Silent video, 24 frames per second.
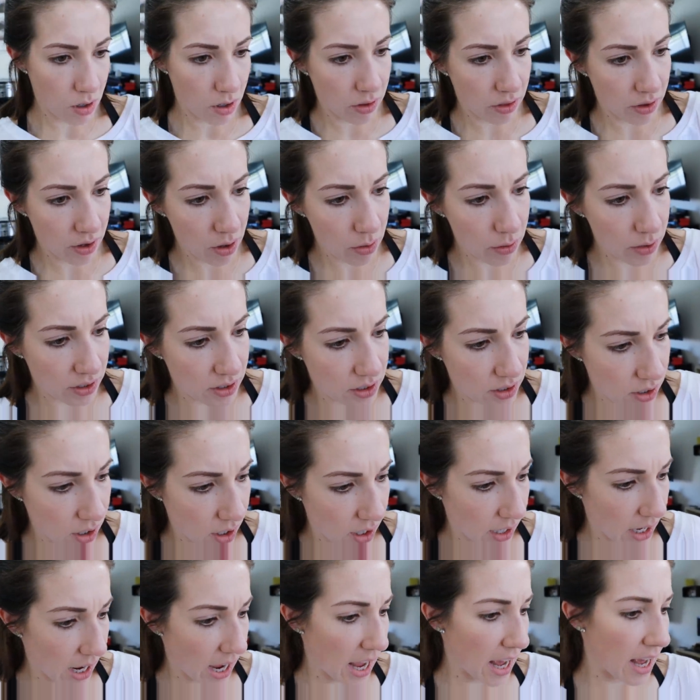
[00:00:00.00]
although it's
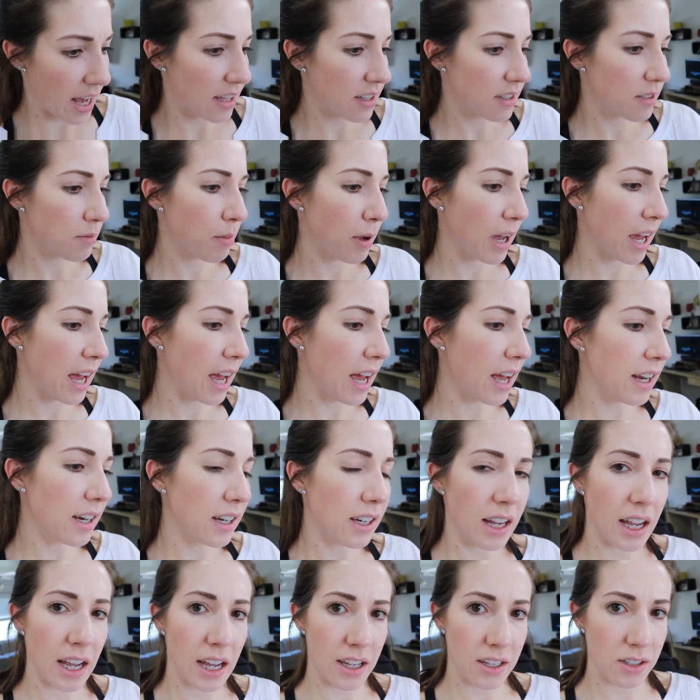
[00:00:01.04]
not as
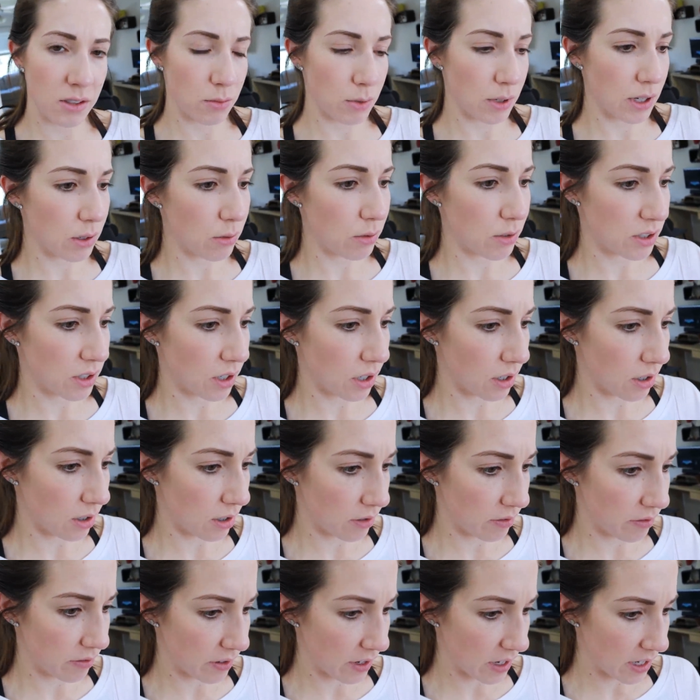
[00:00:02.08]
bad as when it was on
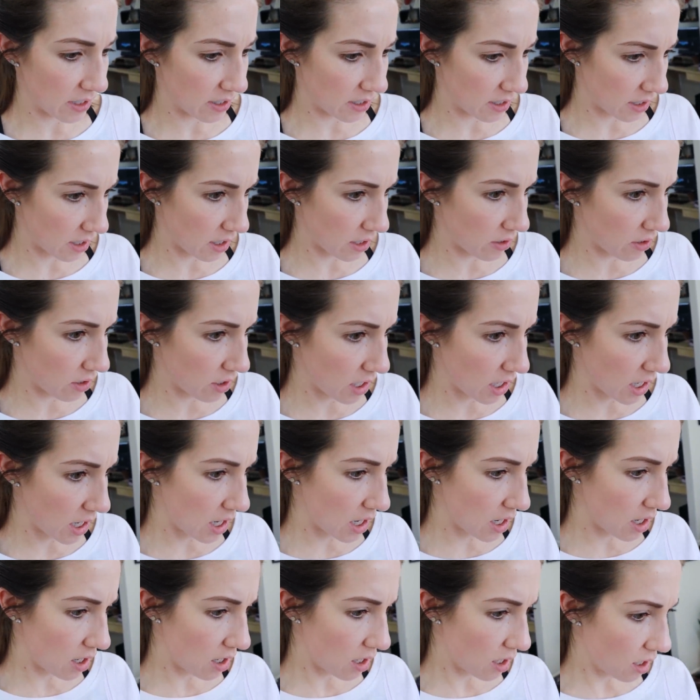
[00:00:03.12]
her face the other
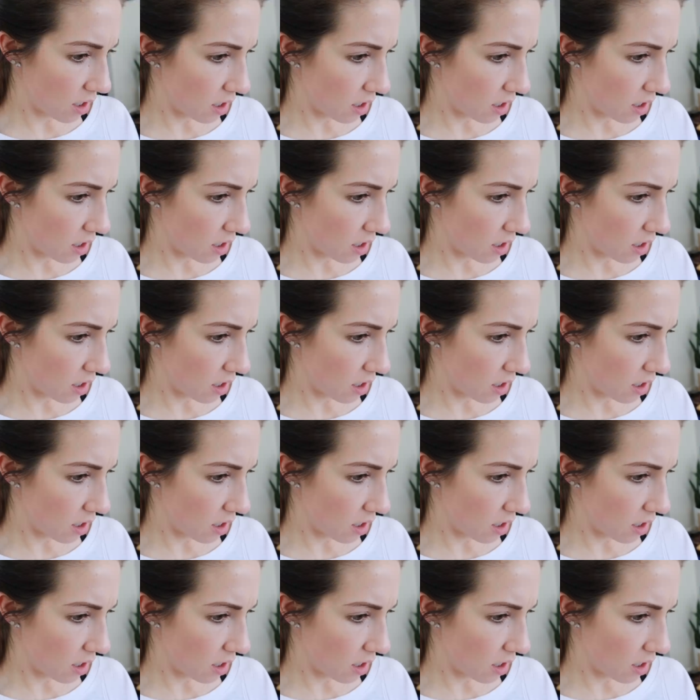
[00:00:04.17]
day,